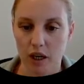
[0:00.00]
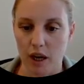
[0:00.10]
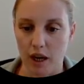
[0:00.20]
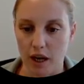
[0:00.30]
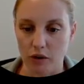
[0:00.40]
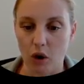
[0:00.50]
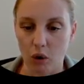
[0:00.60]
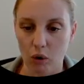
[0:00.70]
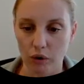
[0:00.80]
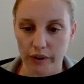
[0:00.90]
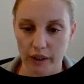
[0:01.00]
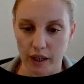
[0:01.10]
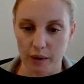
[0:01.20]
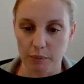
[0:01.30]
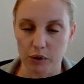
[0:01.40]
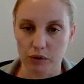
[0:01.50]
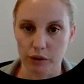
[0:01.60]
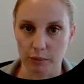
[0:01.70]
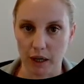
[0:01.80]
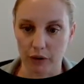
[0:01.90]
and hold and move
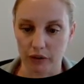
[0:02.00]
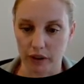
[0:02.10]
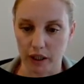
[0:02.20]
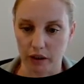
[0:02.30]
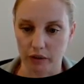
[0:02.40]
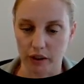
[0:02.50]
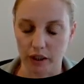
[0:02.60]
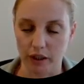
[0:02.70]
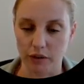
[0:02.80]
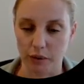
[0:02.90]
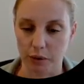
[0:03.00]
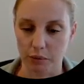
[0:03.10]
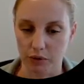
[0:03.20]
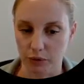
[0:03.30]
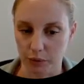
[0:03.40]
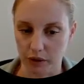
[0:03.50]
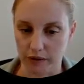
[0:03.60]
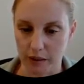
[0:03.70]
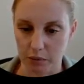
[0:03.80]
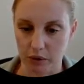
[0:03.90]
your mouse around, and you can move the
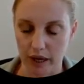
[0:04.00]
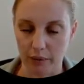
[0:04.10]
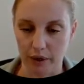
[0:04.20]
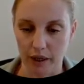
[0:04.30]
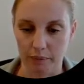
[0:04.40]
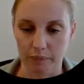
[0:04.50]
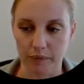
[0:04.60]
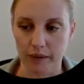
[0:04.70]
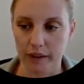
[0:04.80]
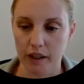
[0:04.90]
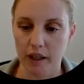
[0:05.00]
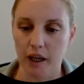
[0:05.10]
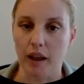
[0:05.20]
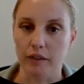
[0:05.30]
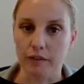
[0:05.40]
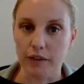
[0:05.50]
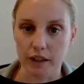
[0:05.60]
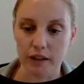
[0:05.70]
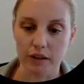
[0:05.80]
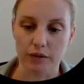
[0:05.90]
Worktable that way. And then
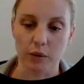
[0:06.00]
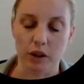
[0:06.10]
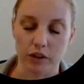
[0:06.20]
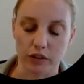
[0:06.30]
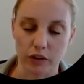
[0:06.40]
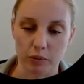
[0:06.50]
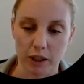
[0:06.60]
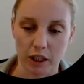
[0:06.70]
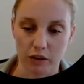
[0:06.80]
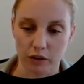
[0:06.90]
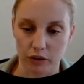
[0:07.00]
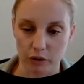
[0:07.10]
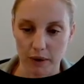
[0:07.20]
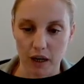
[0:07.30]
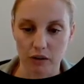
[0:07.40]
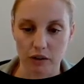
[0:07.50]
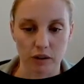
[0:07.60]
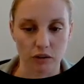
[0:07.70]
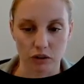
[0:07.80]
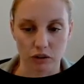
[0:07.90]
finally, if you want to zoom in or zoom out, you
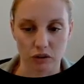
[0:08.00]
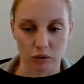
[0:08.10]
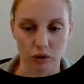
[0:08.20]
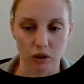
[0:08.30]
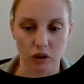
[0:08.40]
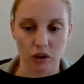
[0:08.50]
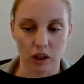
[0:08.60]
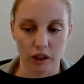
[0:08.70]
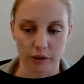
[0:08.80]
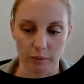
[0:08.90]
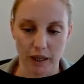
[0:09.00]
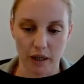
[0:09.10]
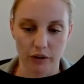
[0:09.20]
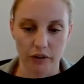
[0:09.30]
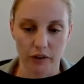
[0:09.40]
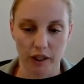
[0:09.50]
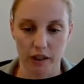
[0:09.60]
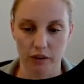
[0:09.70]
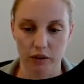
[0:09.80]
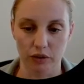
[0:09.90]
can just scroll on your mouse
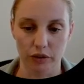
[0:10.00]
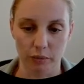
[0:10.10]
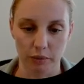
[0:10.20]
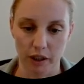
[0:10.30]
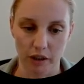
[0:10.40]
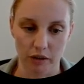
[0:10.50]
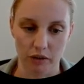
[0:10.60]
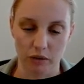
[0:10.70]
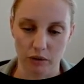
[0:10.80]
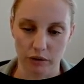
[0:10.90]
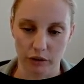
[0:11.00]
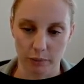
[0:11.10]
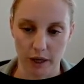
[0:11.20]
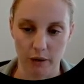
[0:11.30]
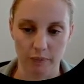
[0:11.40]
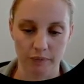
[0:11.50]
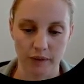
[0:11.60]
and it'll zoom in or zoom out.